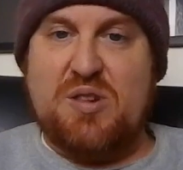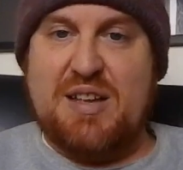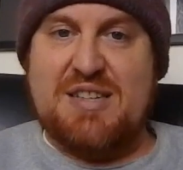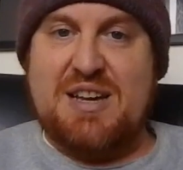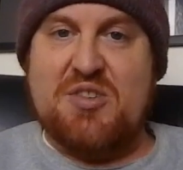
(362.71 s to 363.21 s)
through
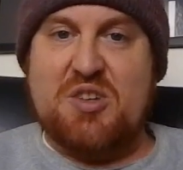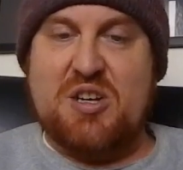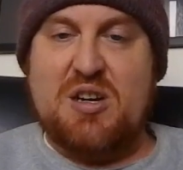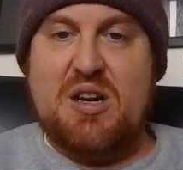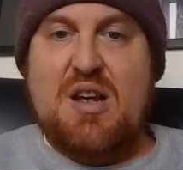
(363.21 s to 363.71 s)
the last
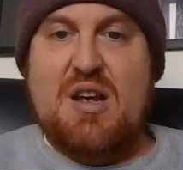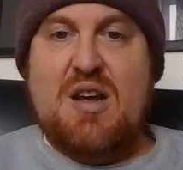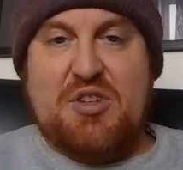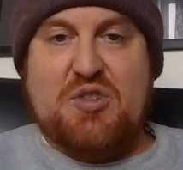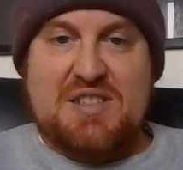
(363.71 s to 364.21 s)
calendar year.
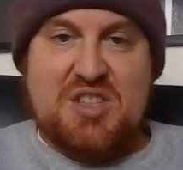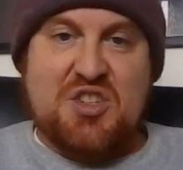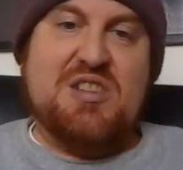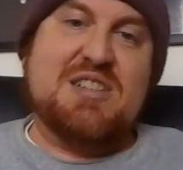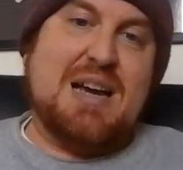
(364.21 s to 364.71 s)
And the
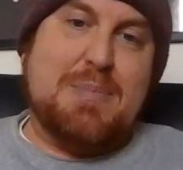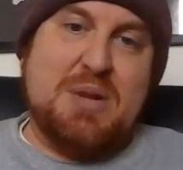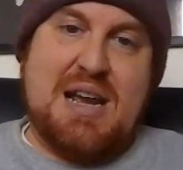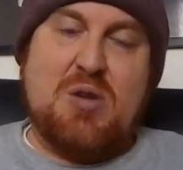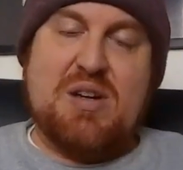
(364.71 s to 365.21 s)
transition that's
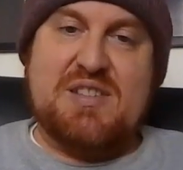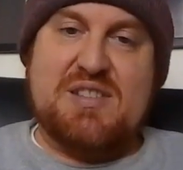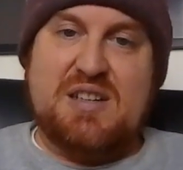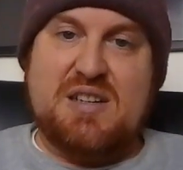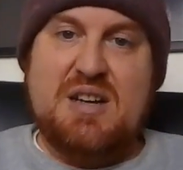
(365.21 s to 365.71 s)
happened now
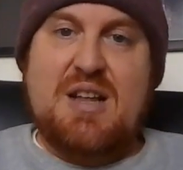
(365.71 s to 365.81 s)
is